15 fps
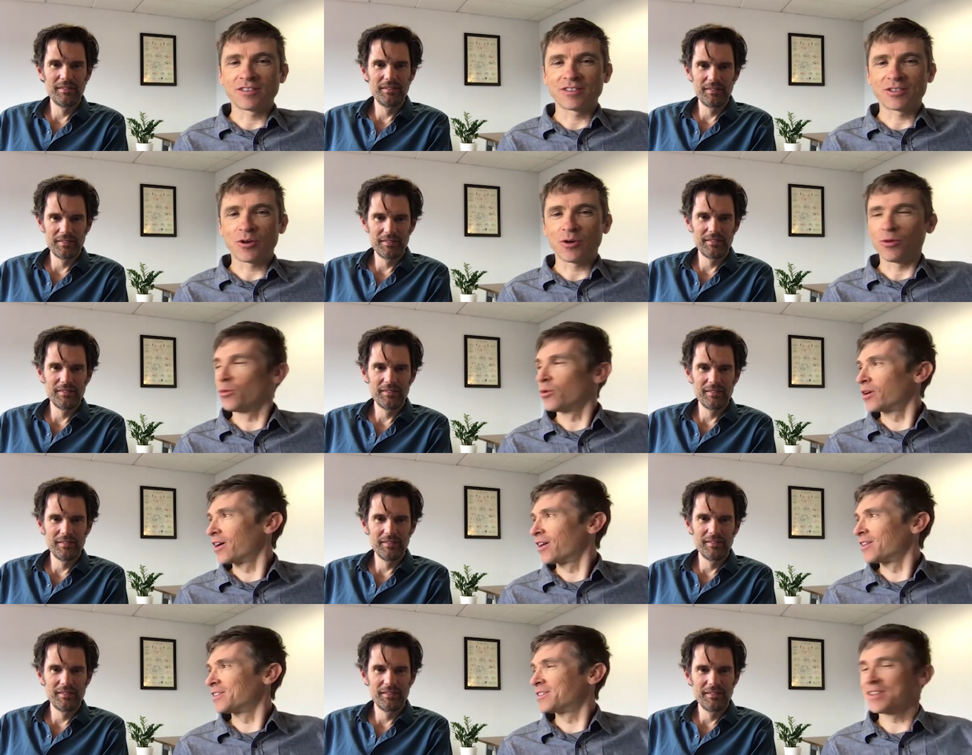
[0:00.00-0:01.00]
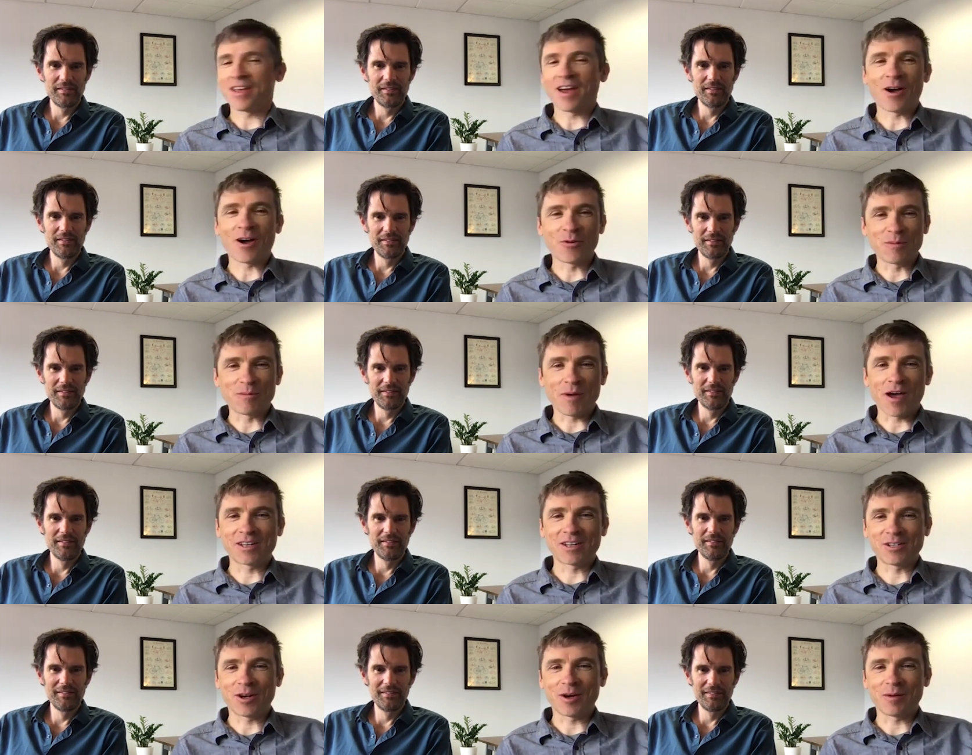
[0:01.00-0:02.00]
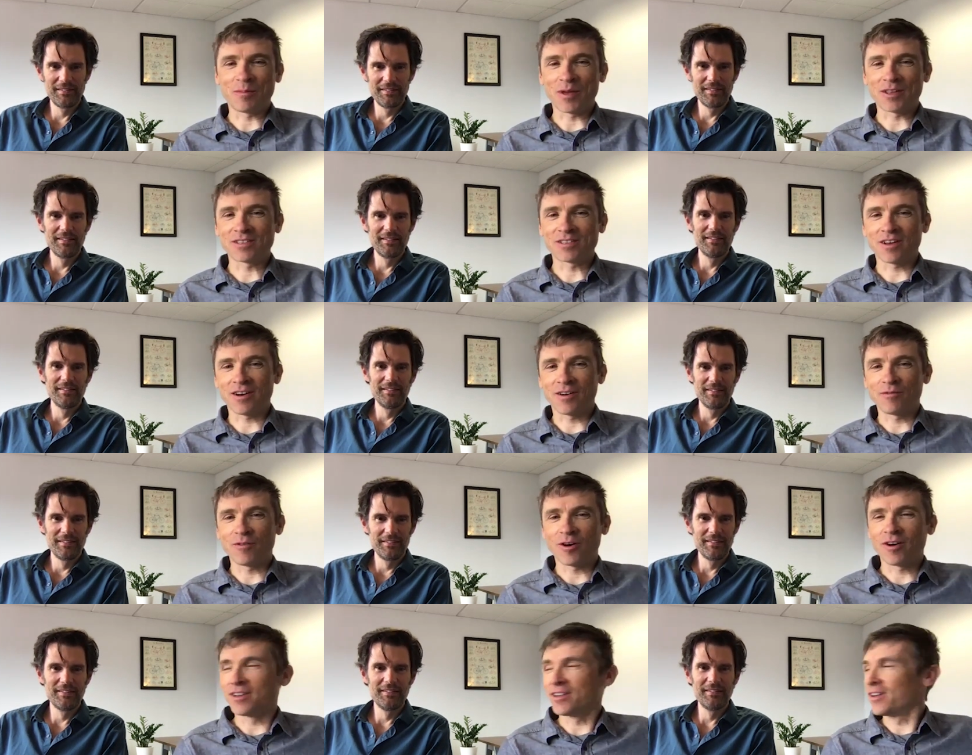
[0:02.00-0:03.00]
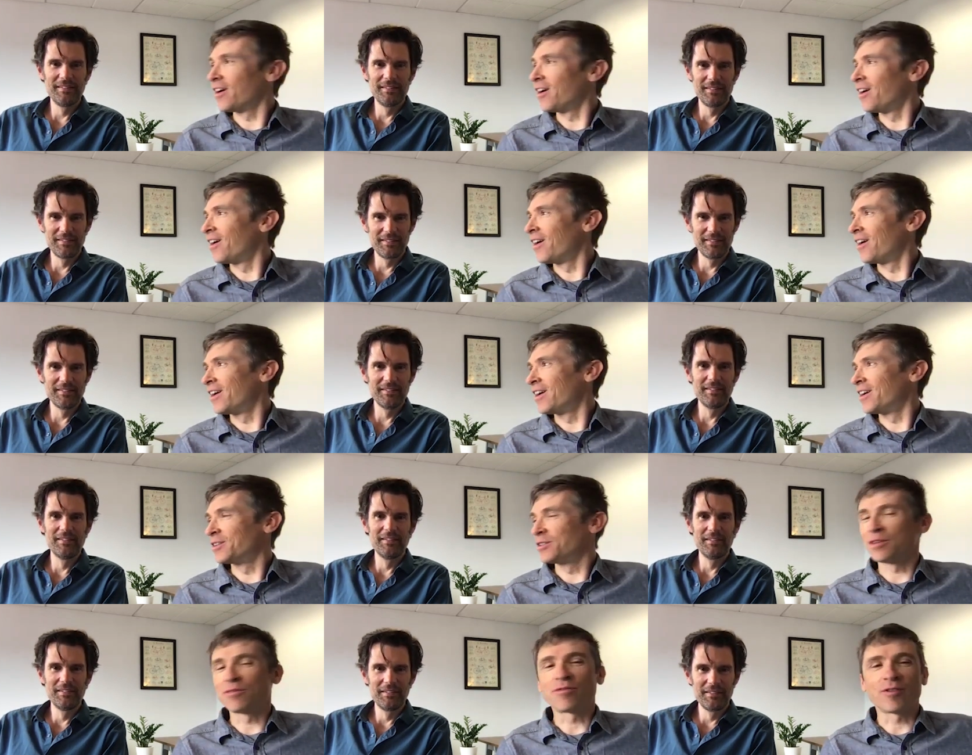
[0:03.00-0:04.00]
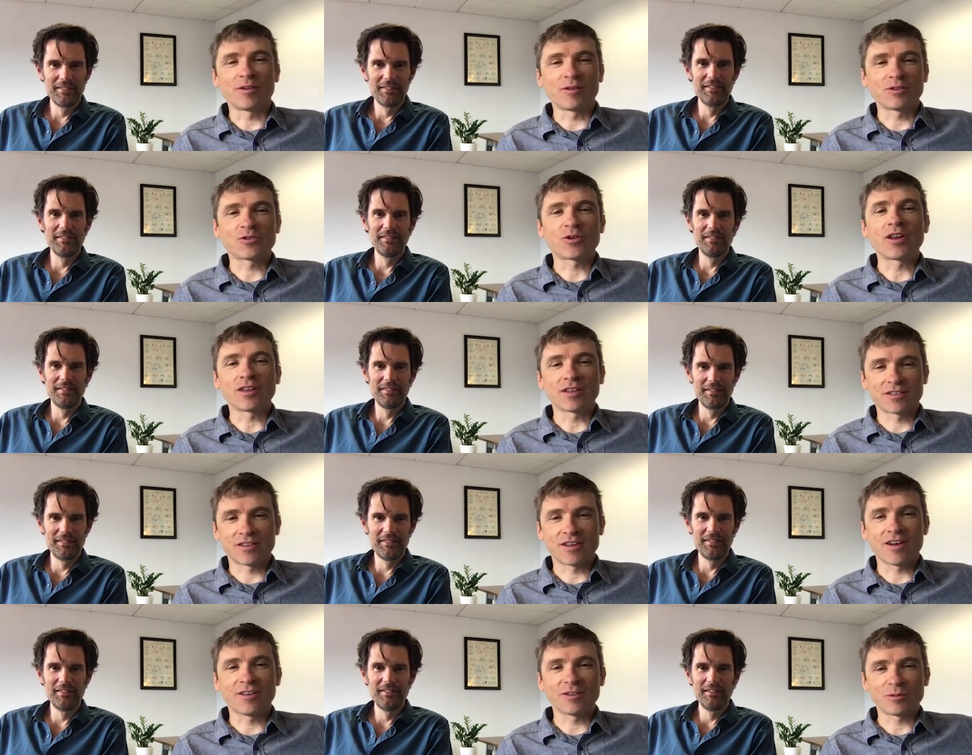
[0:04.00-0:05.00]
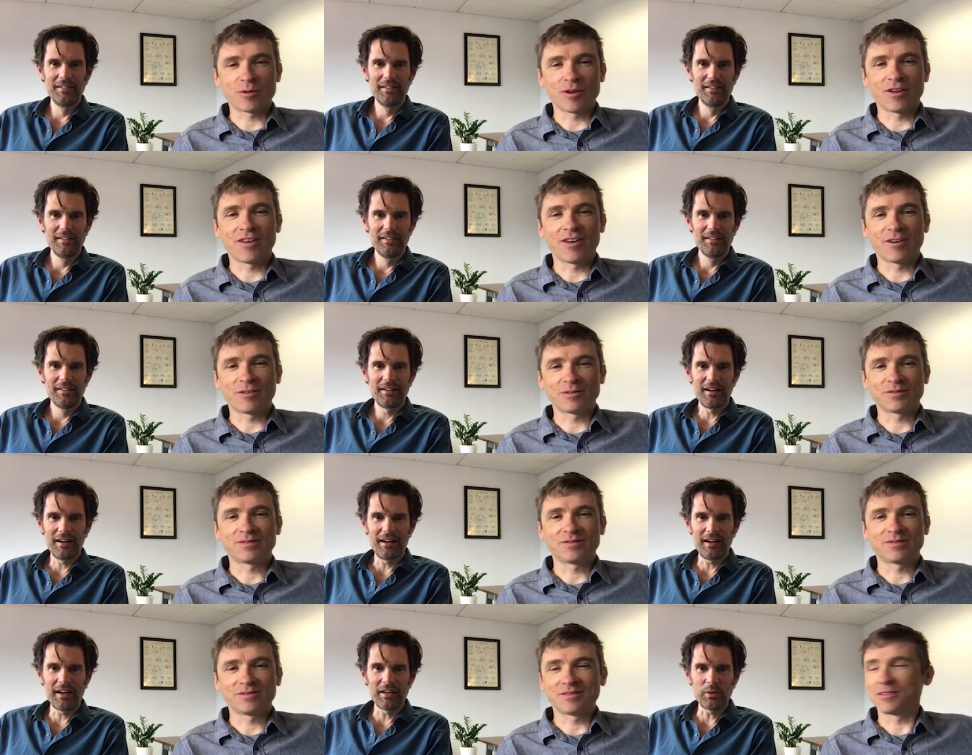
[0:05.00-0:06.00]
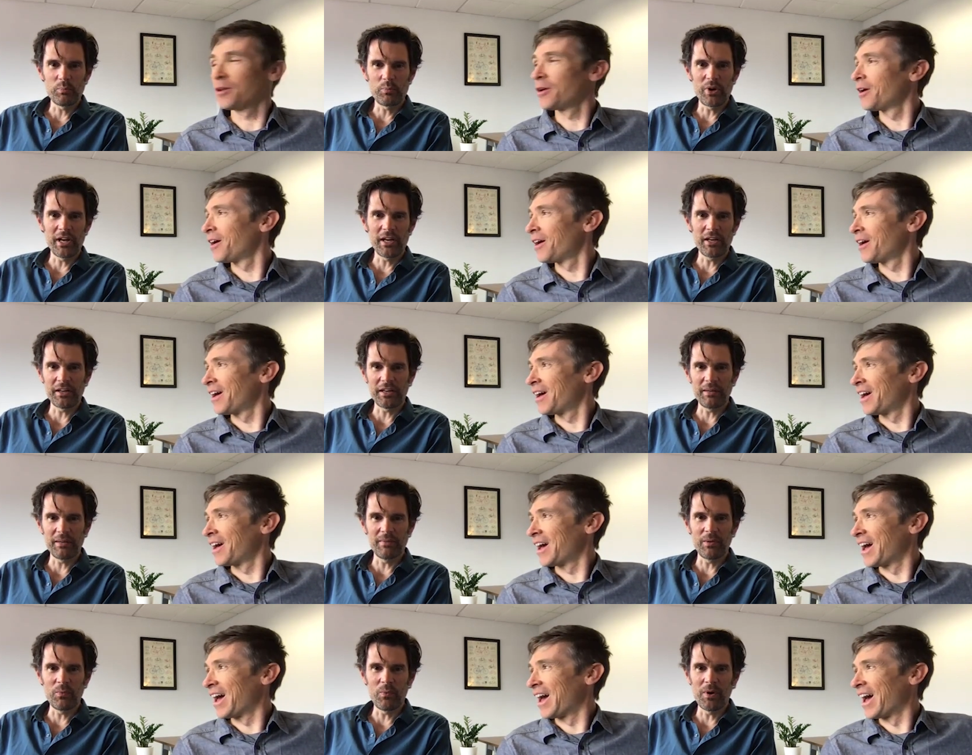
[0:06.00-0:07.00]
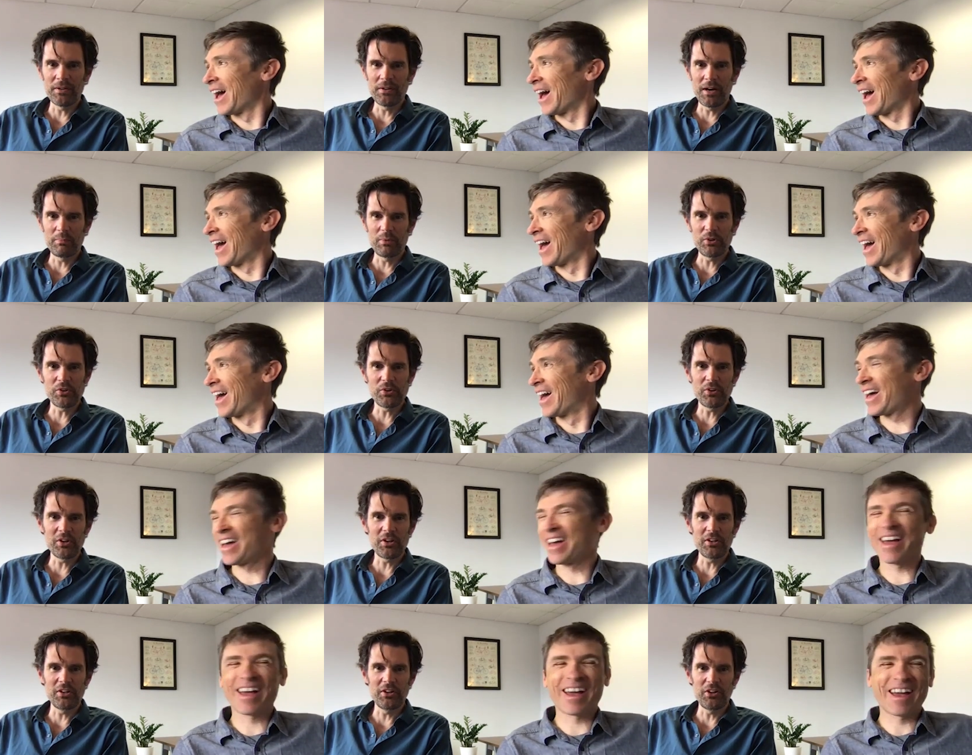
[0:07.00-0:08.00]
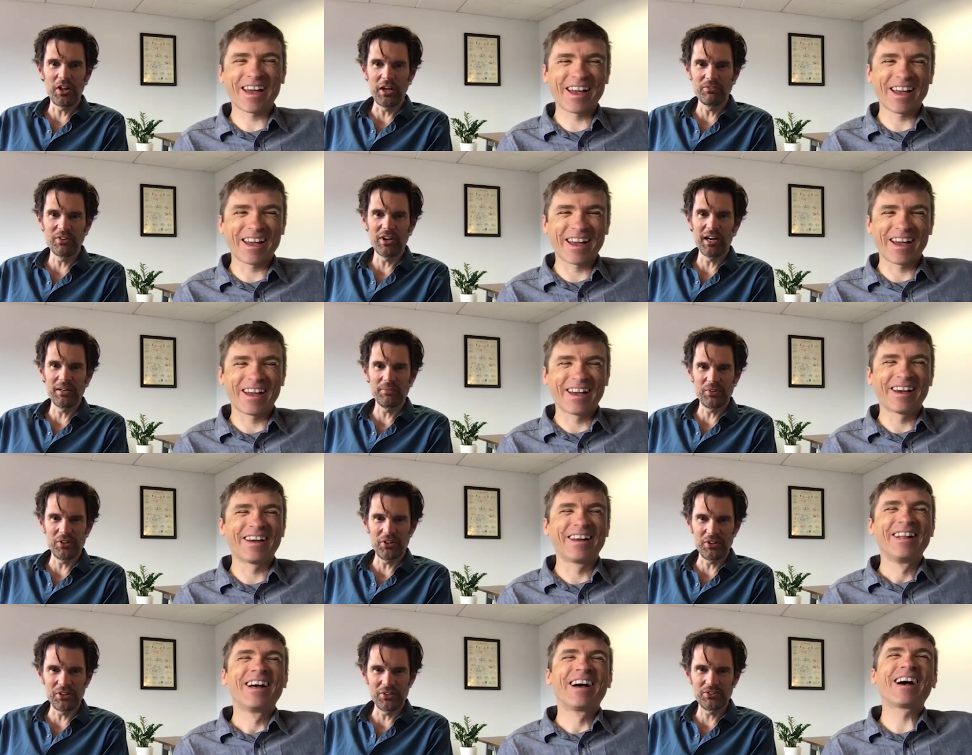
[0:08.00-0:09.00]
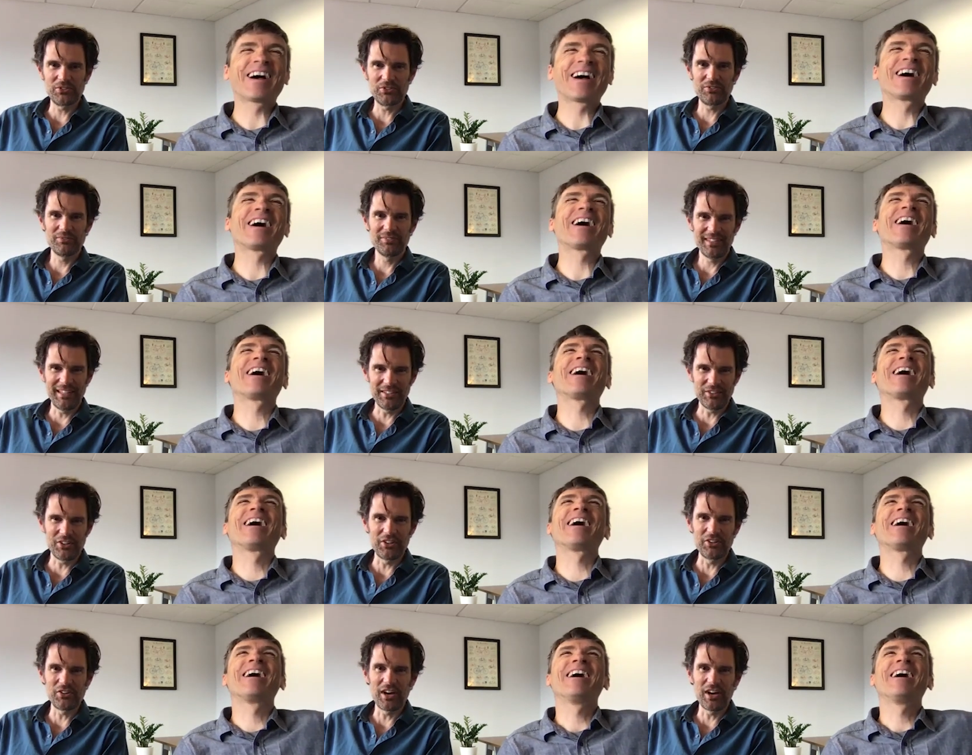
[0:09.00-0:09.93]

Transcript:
Speaker 1: so we're going to see how we match up based on our very different training styles right now.
Speaker 2: I am praying I get my one opportunity in a lifetime to get to the